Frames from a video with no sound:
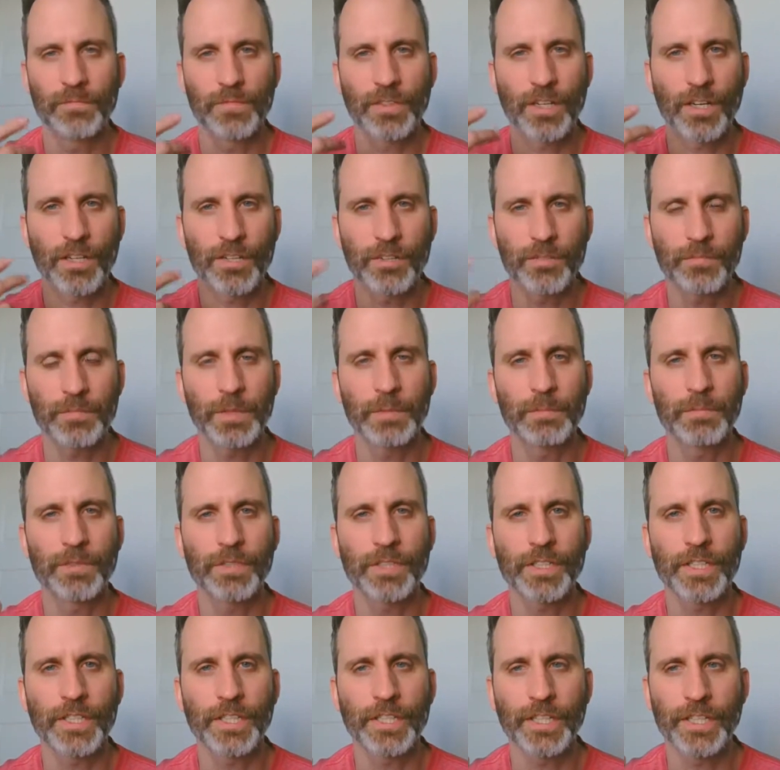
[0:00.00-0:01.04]
other people
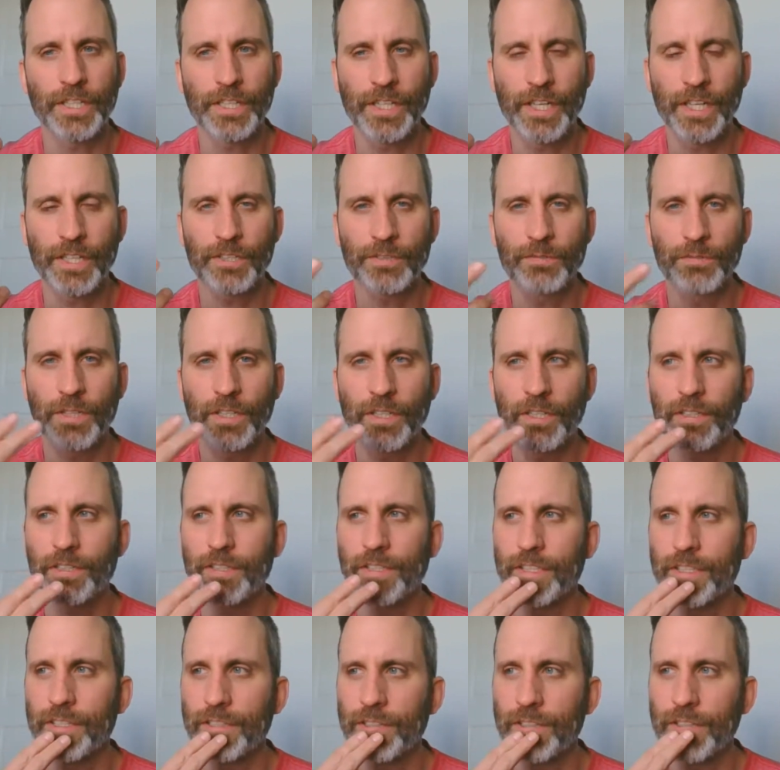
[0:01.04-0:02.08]
can connect with.
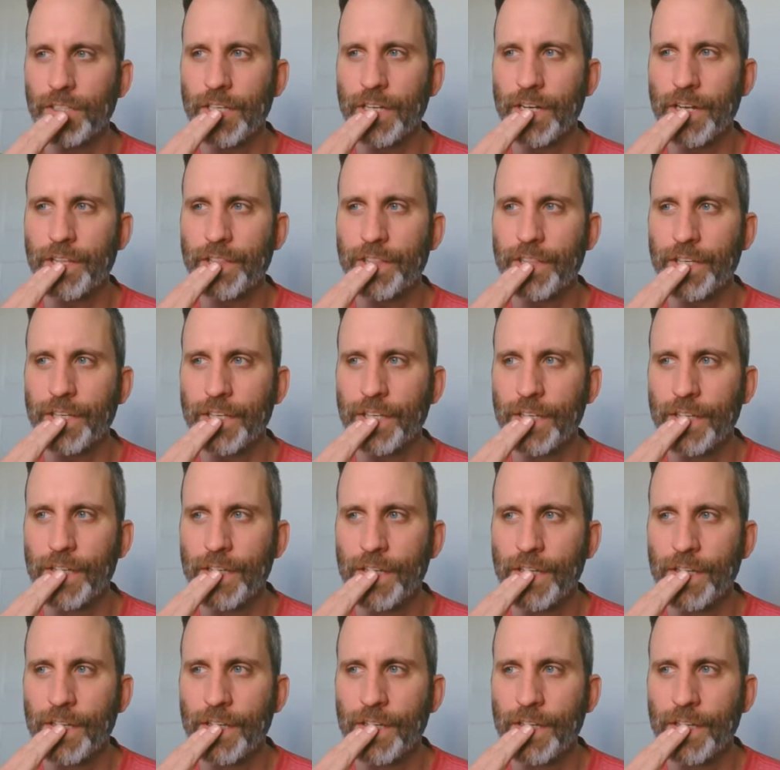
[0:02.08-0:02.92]
And I think